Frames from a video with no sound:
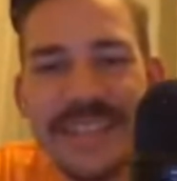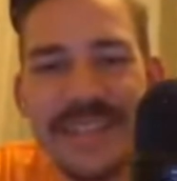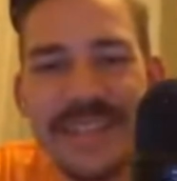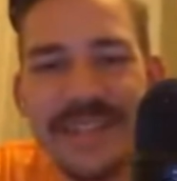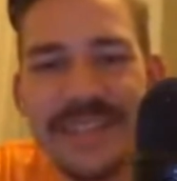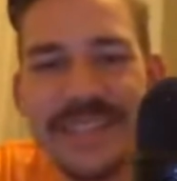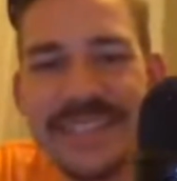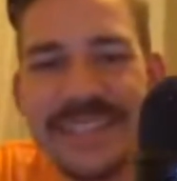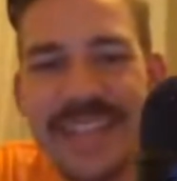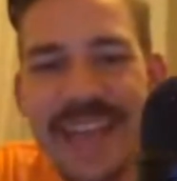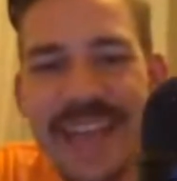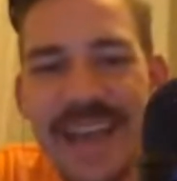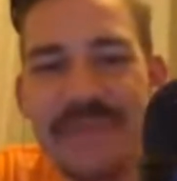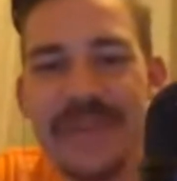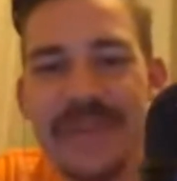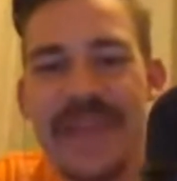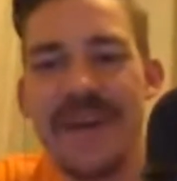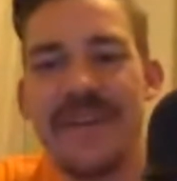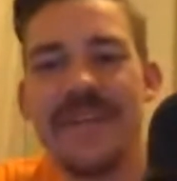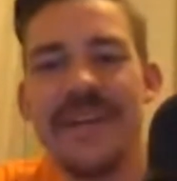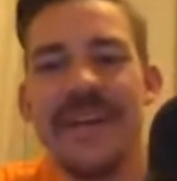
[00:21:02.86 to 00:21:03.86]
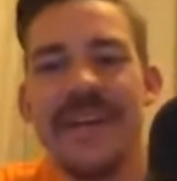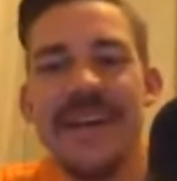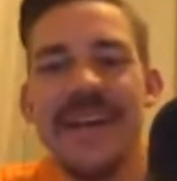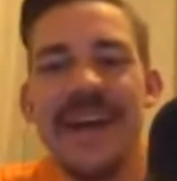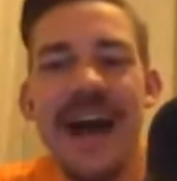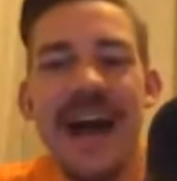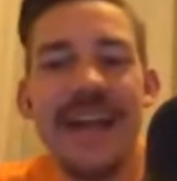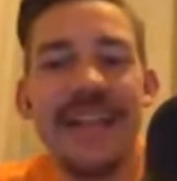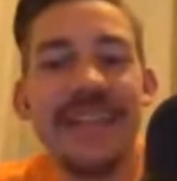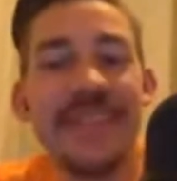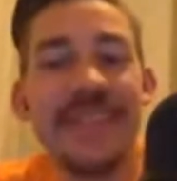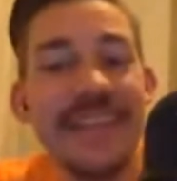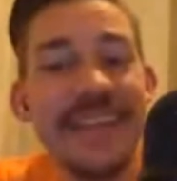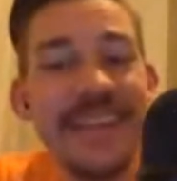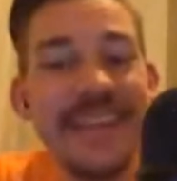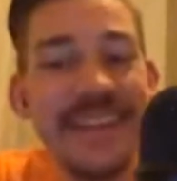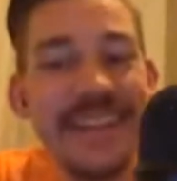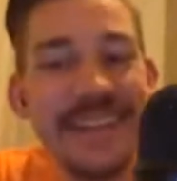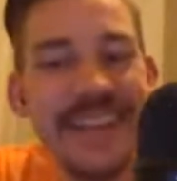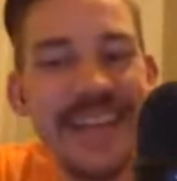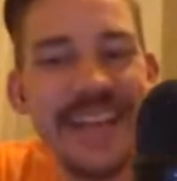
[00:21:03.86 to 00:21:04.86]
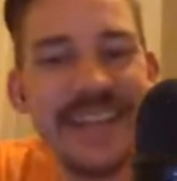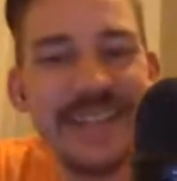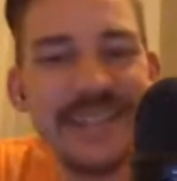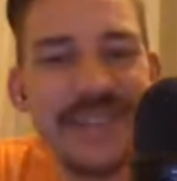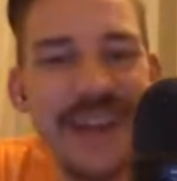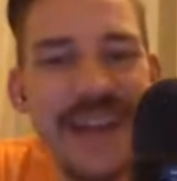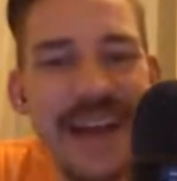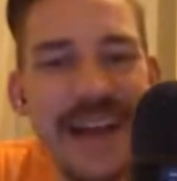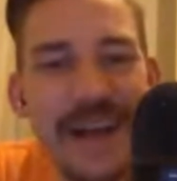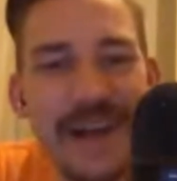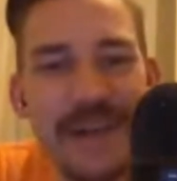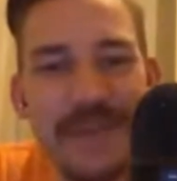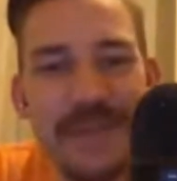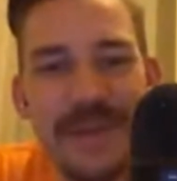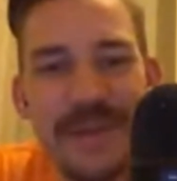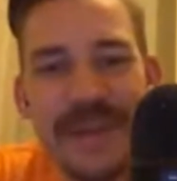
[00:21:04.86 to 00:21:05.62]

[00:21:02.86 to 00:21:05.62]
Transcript: just had without a little extra help.